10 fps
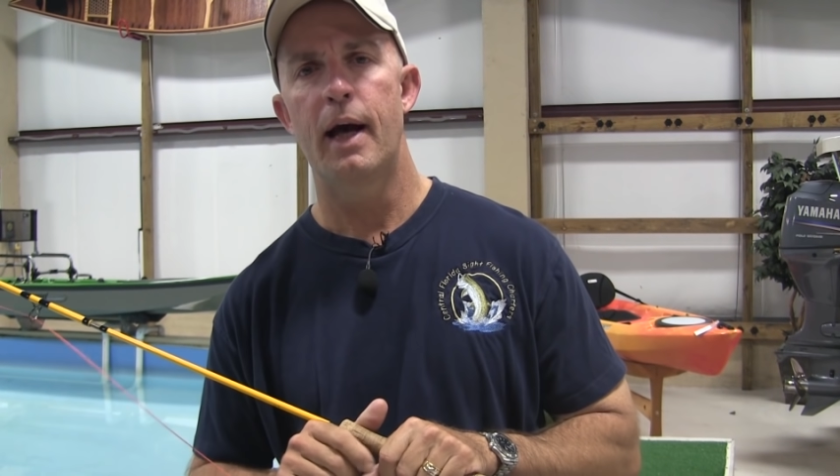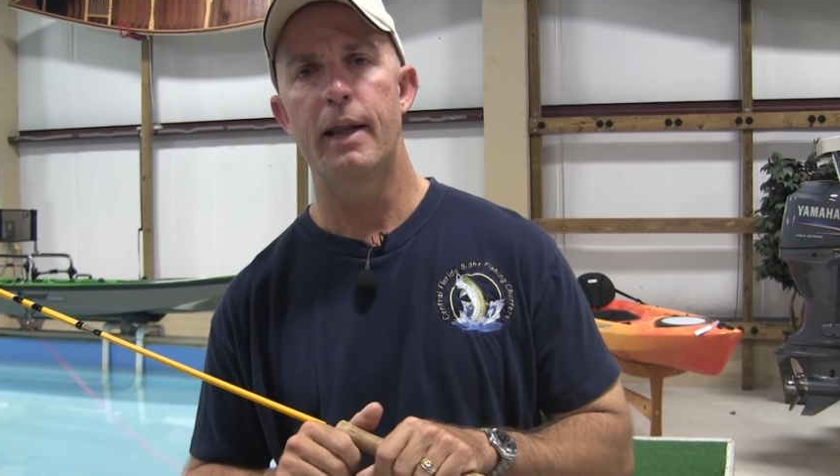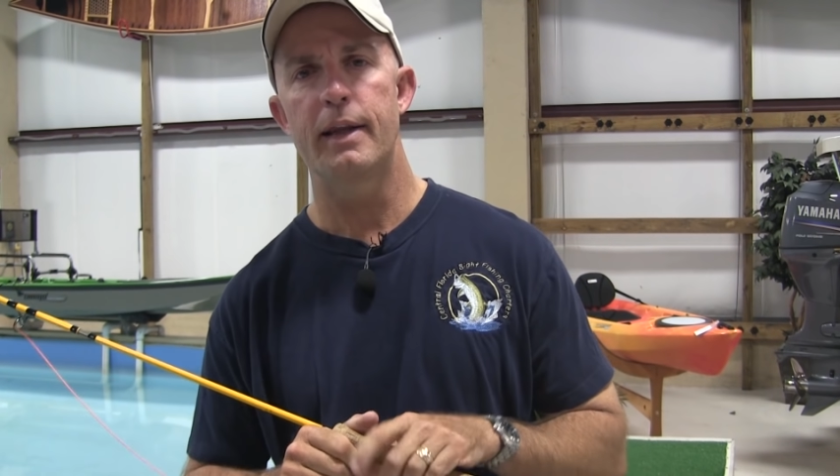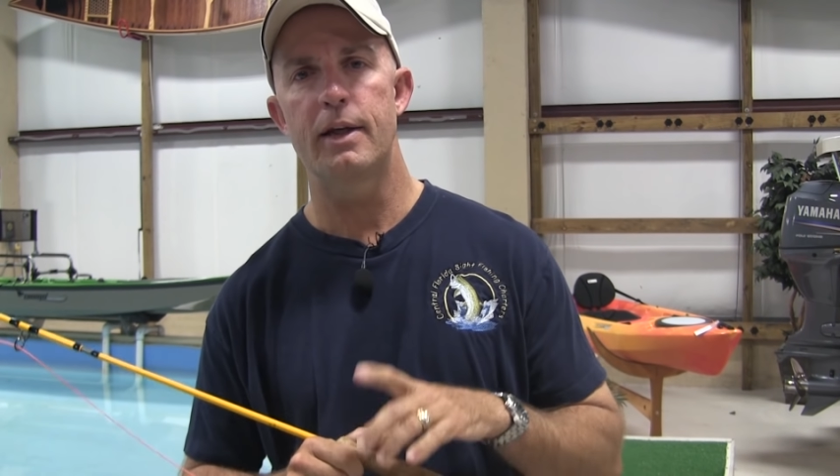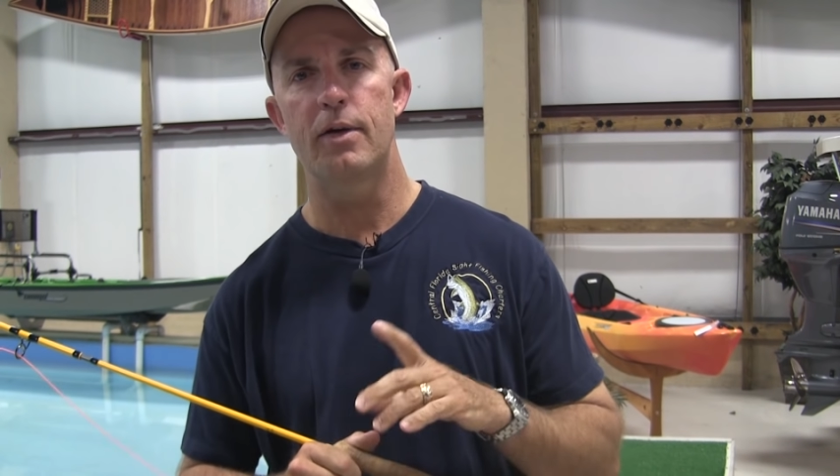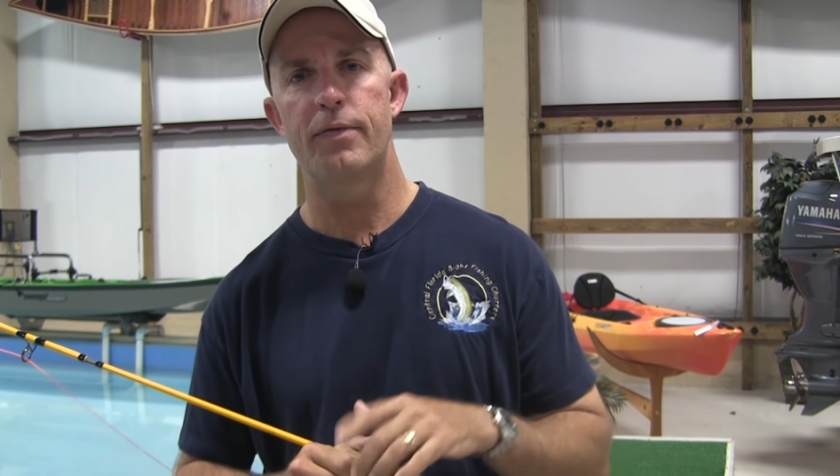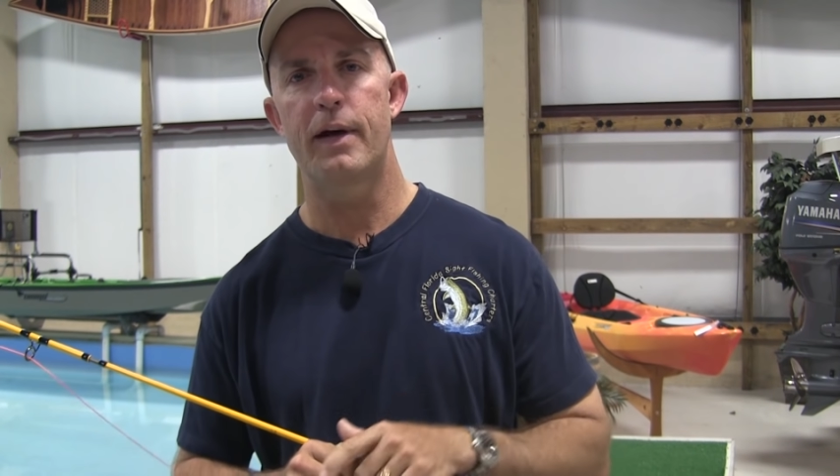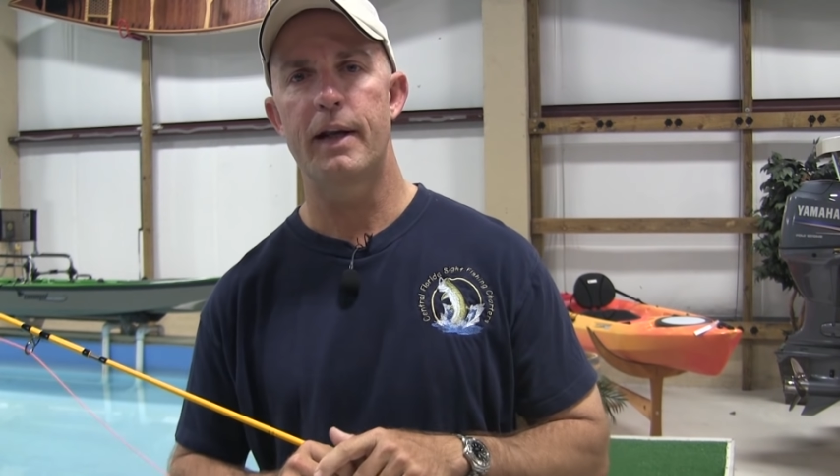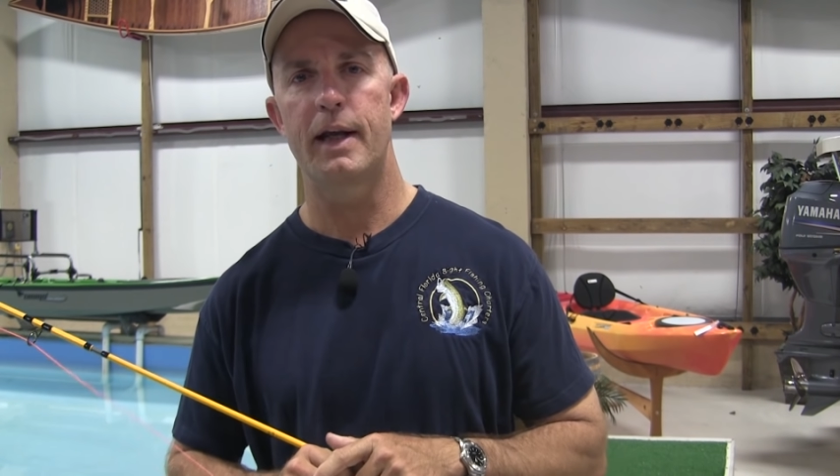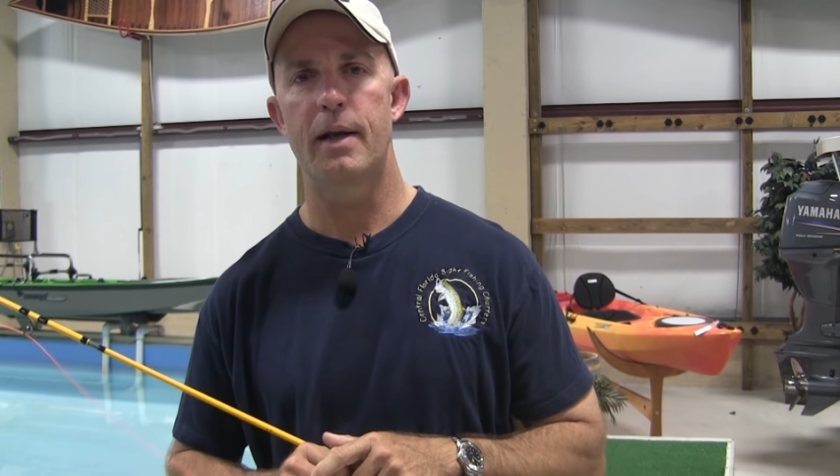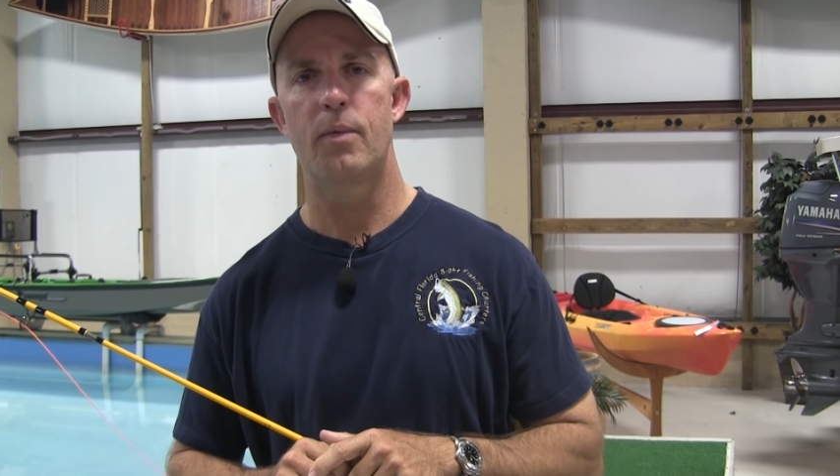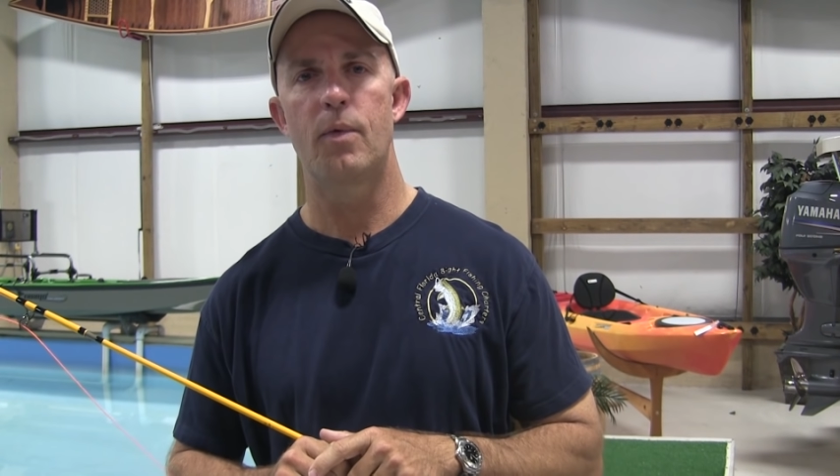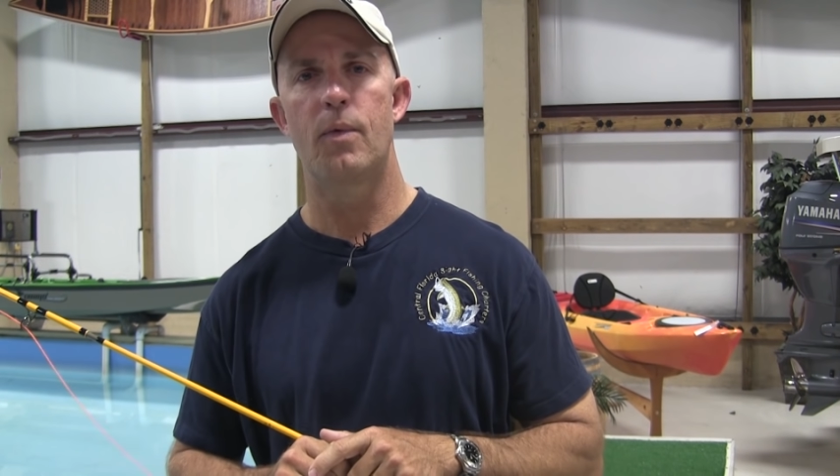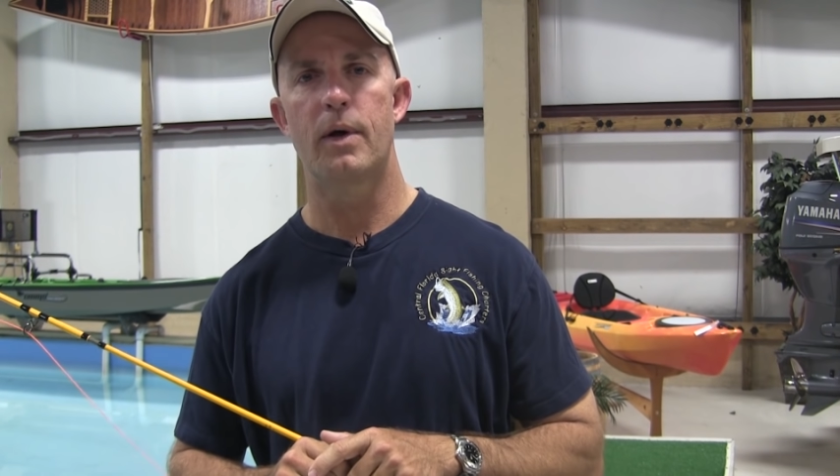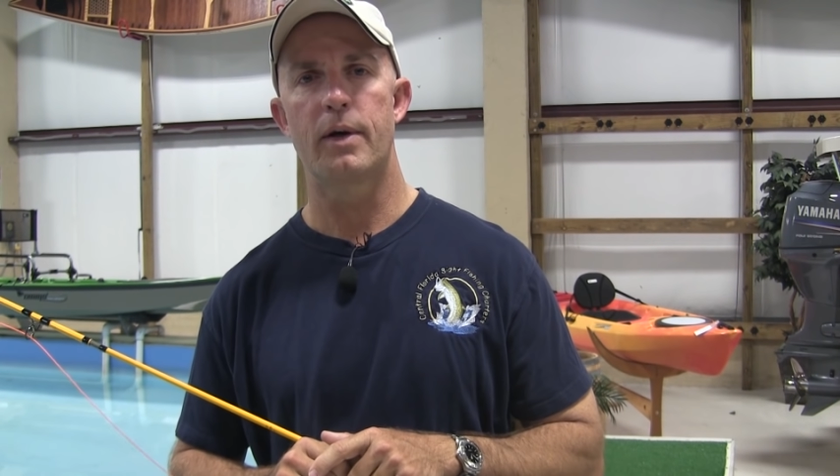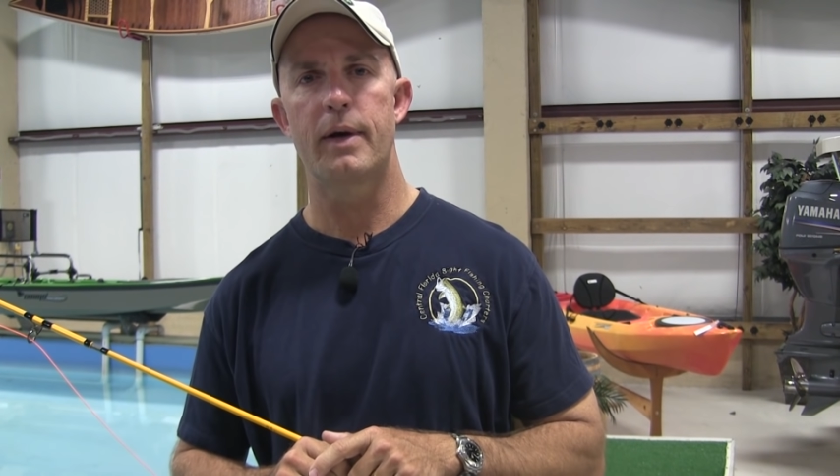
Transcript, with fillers: I think you'll find that will work